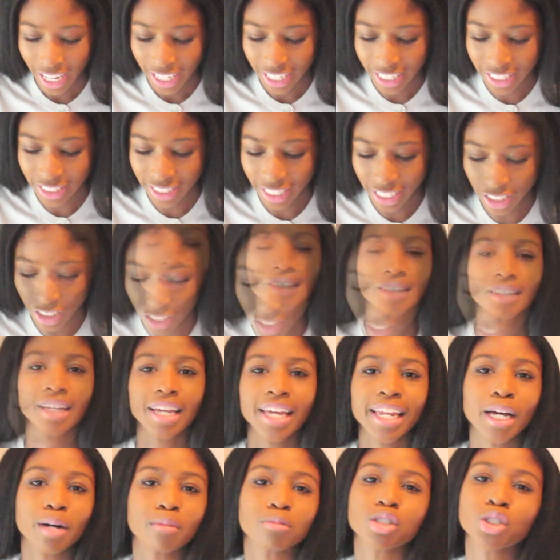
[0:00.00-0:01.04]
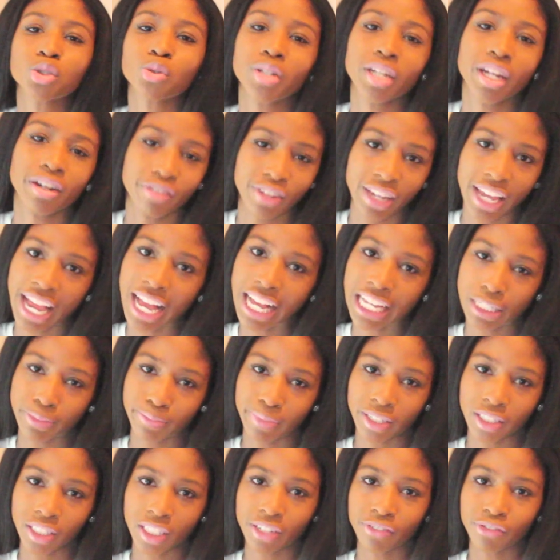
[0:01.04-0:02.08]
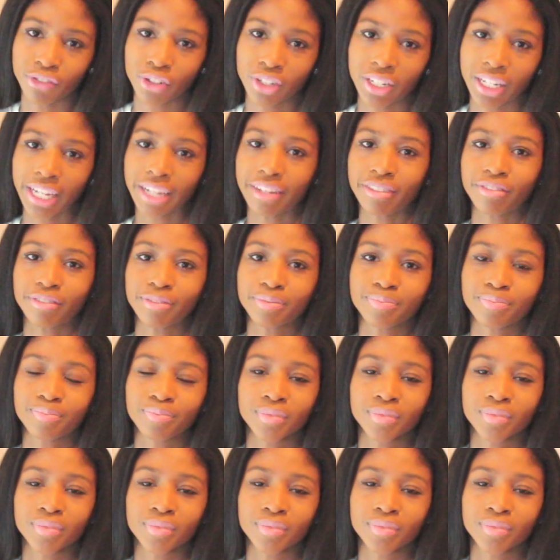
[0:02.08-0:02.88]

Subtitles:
is that it helps you in every aspect of your life.